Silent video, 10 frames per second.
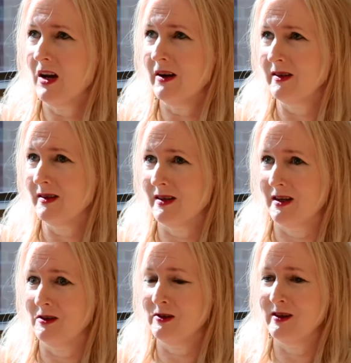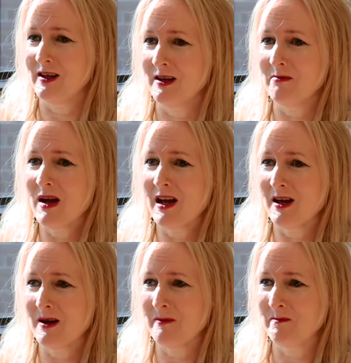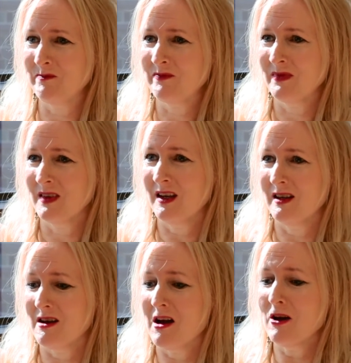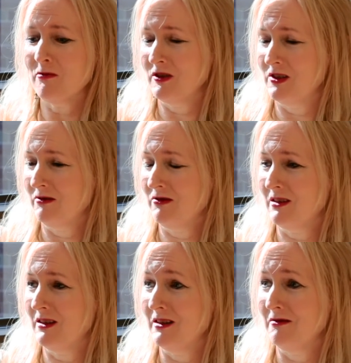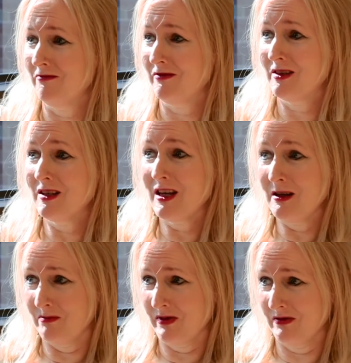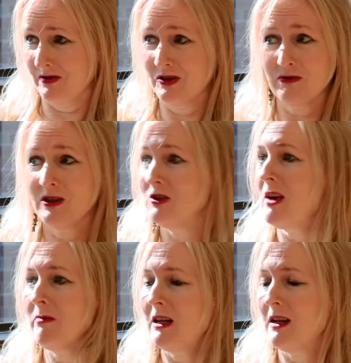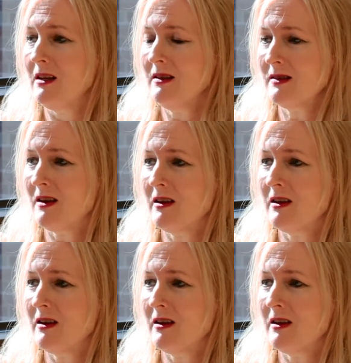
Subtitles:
I say to them, I would definitely keep doing Japanese.